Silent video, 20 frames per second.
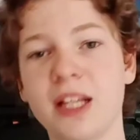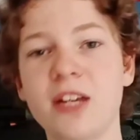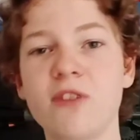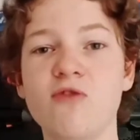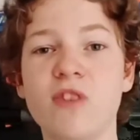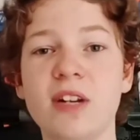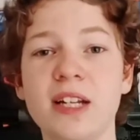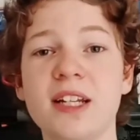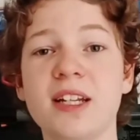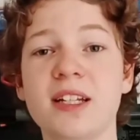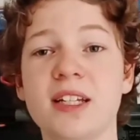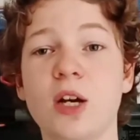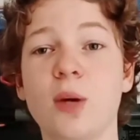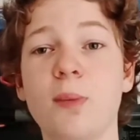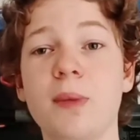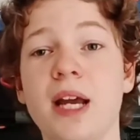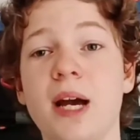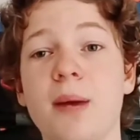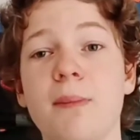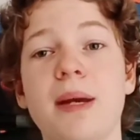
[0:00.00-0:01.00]
It really does help
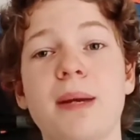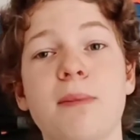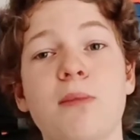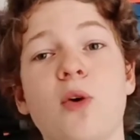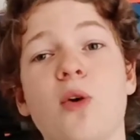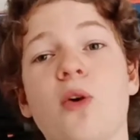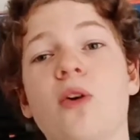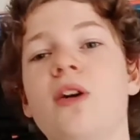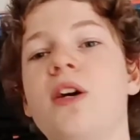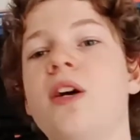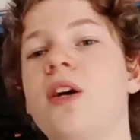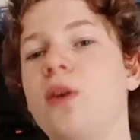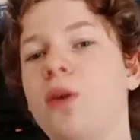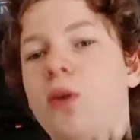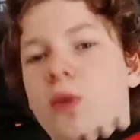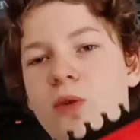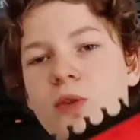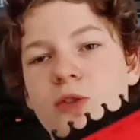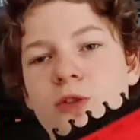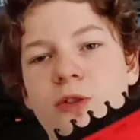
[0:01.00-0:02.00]
me out make more
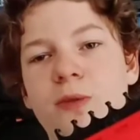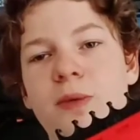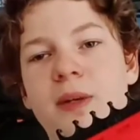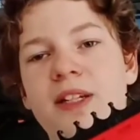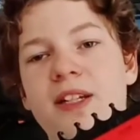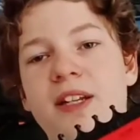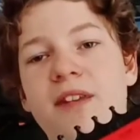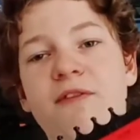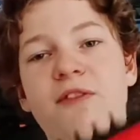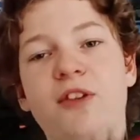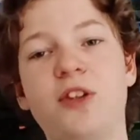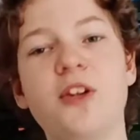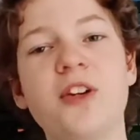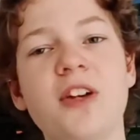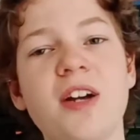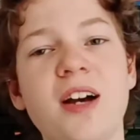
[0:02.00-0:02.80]
awesome content for you